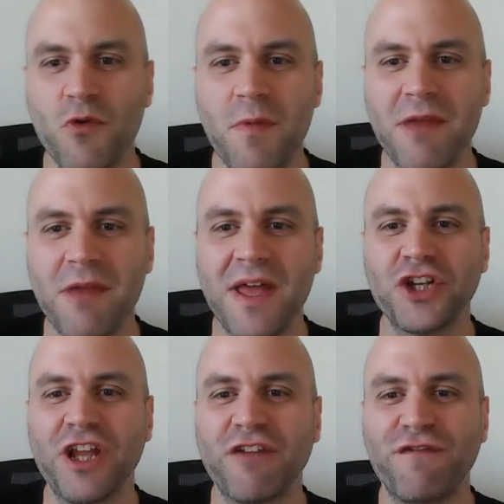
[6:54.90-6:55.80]
I
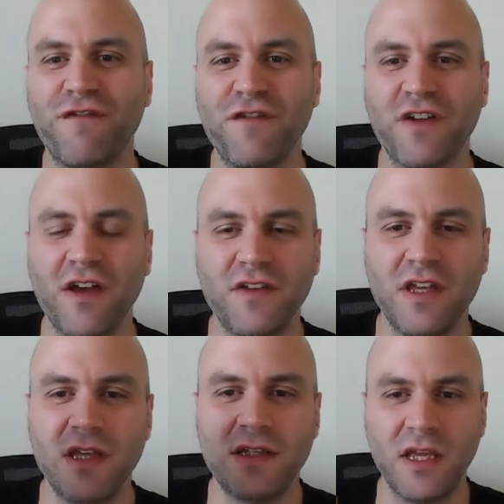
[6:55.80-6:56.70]
mentioned that FIFA
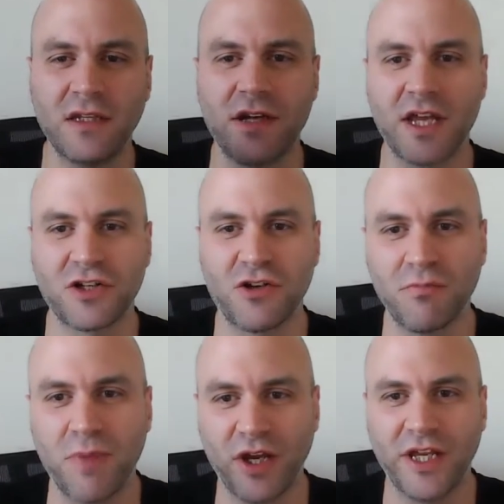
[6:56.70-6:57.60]
is the international
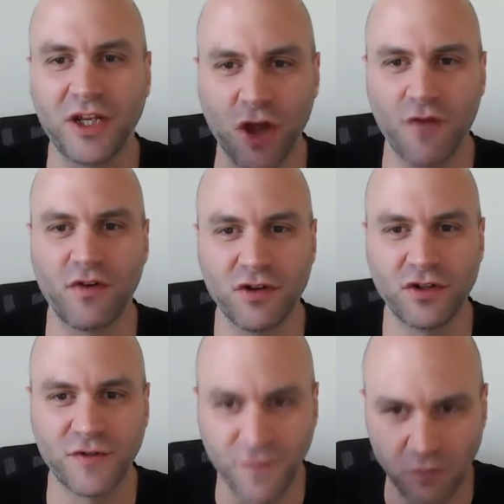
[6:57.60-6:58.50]
body that
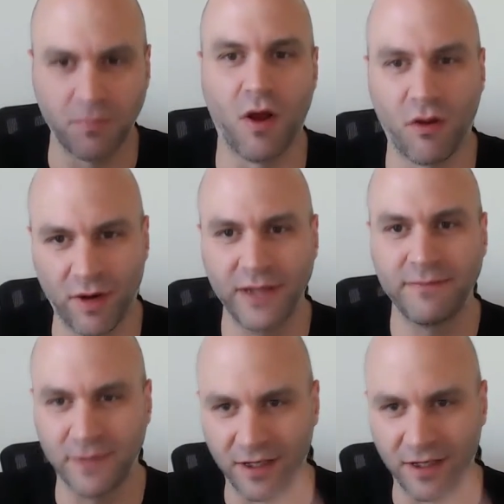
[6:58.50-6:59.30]
governs football, right?